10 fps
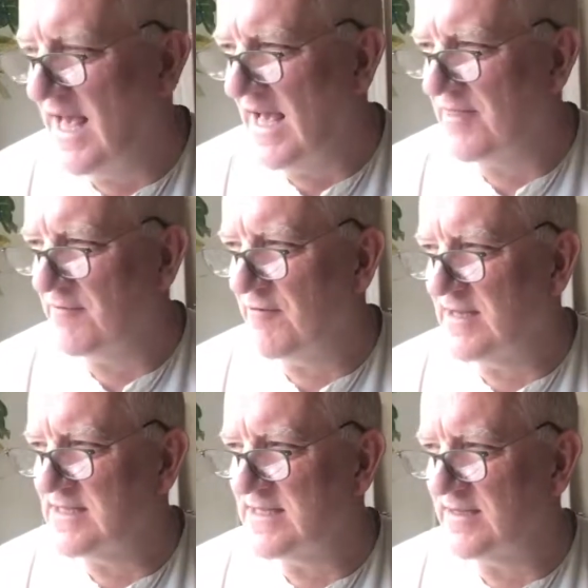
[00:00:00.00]
And the
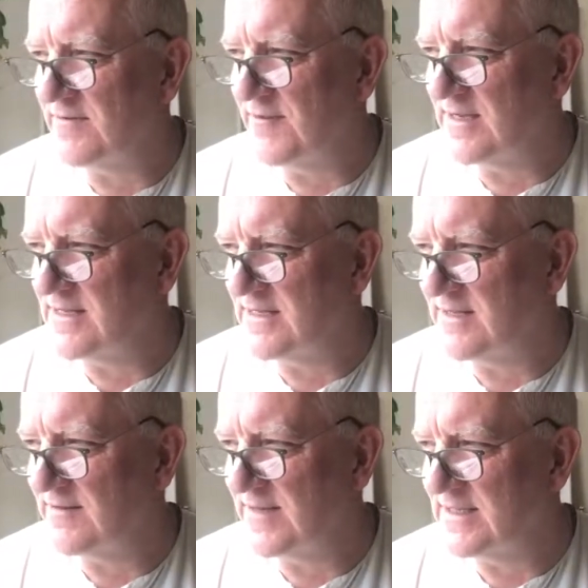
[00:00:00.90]
friend
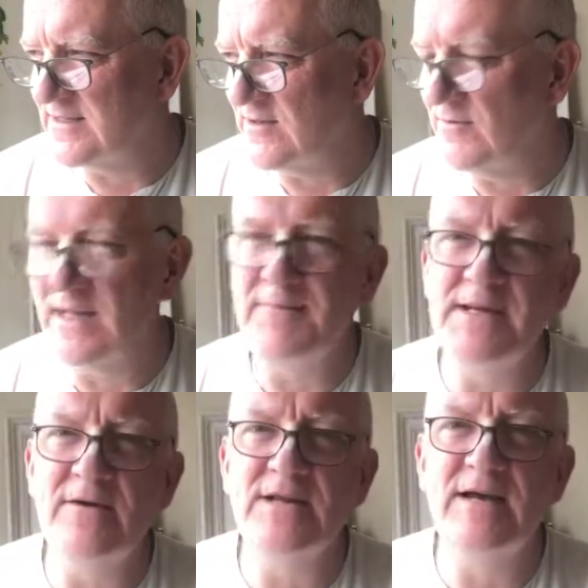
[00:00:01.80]
says, "Oh well, let me
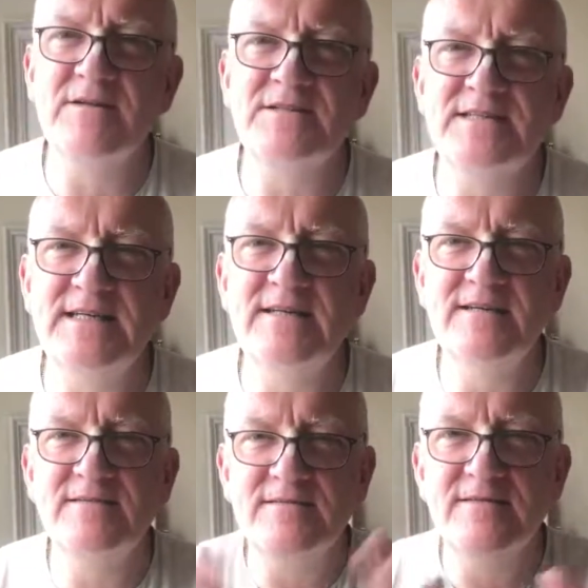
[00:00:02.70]
go down and see
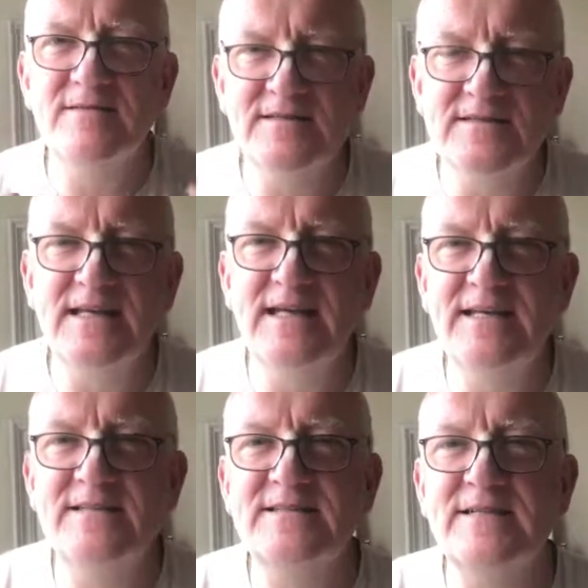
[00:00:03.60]
the
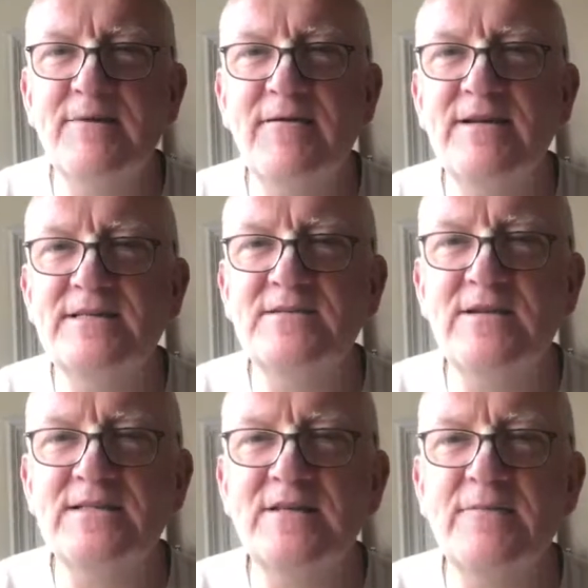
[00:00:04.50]
scene, see where it is and all
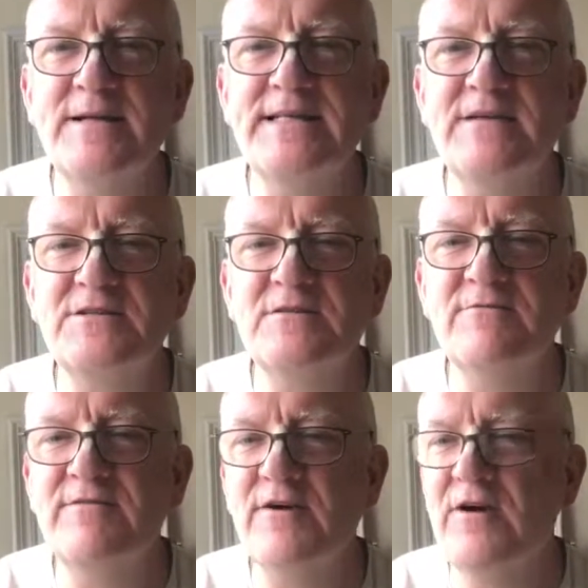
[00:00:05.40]
that." So they went down to the
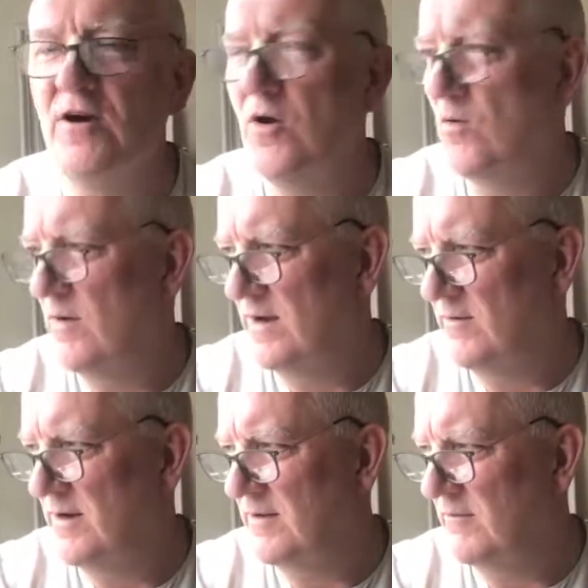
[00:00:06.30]
river where
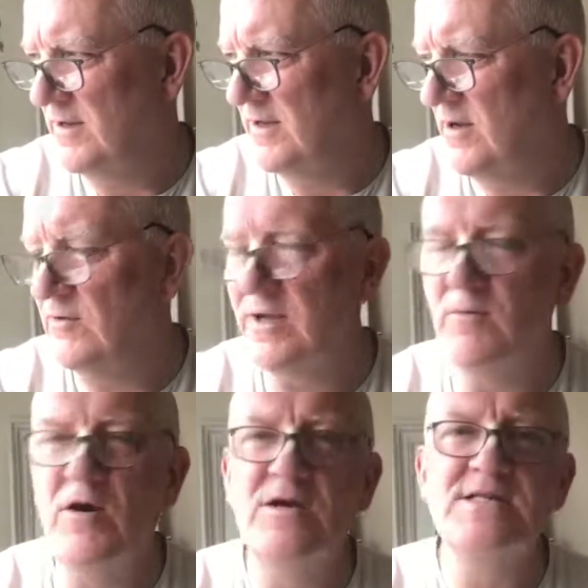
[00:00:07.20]
the yogi
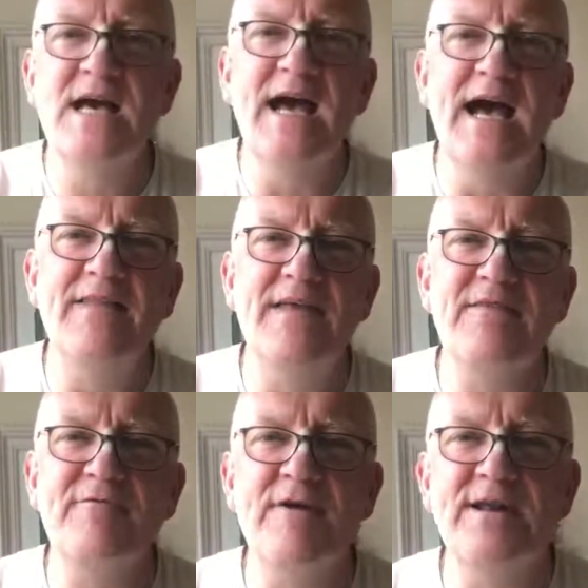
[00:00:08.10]
was, and then
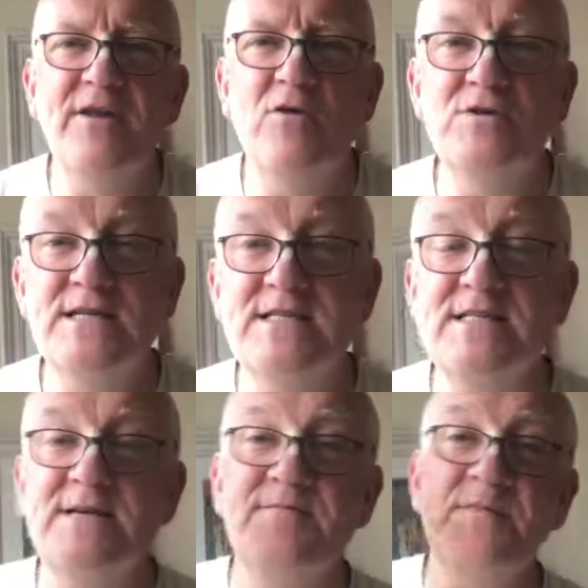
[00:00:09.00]
the friend
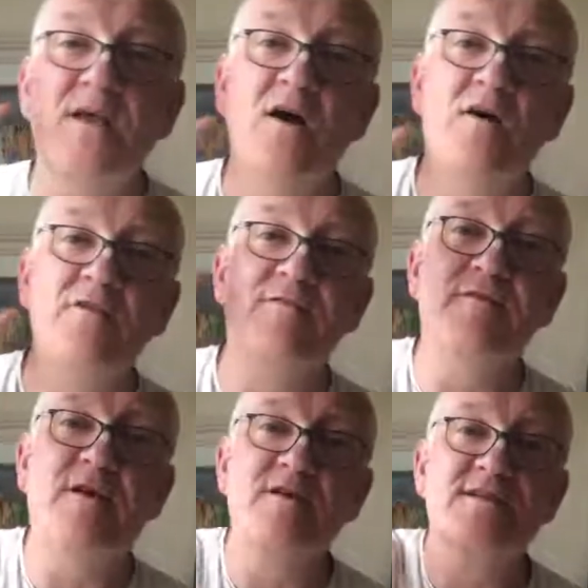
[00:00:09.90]
noticed, on the
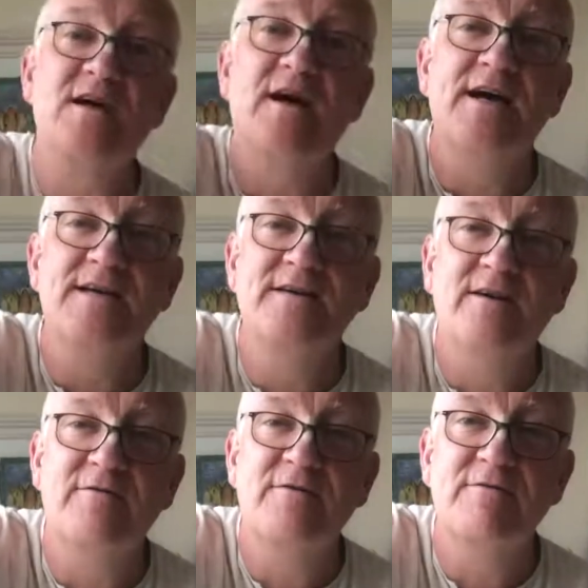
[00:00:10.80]
far side
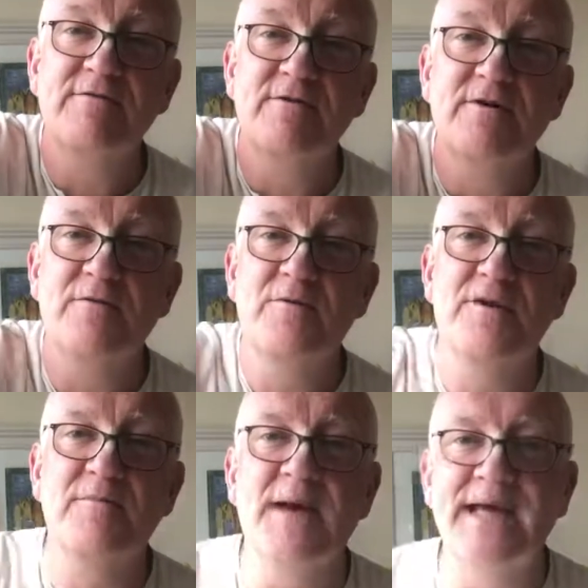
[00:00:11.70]
of the river, on one of
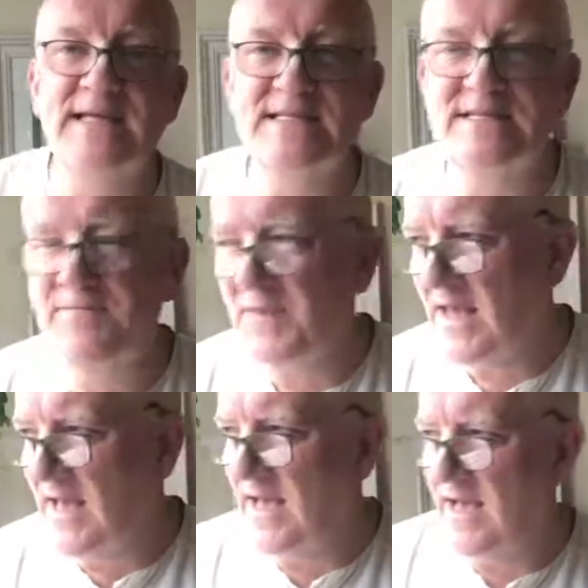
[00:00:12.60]
the banks,
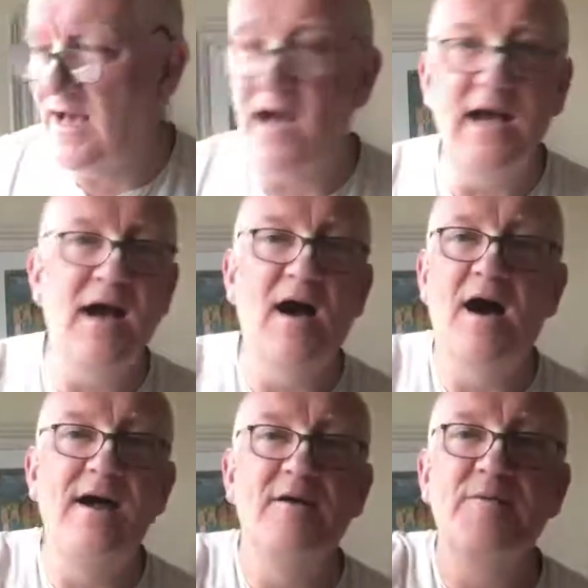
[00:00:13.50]

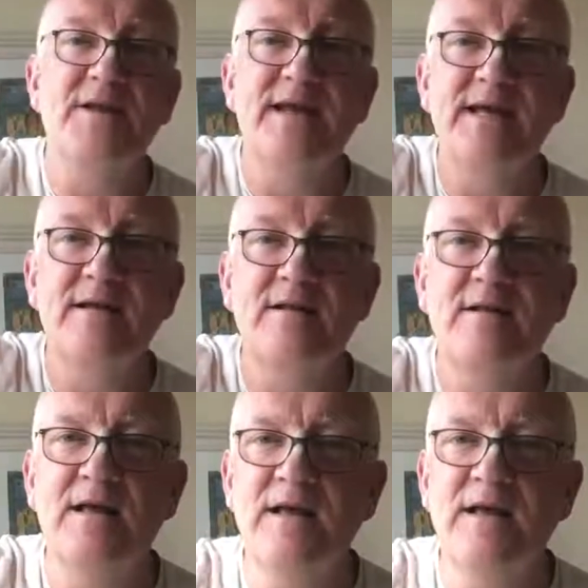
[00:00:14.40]
high up on a hill,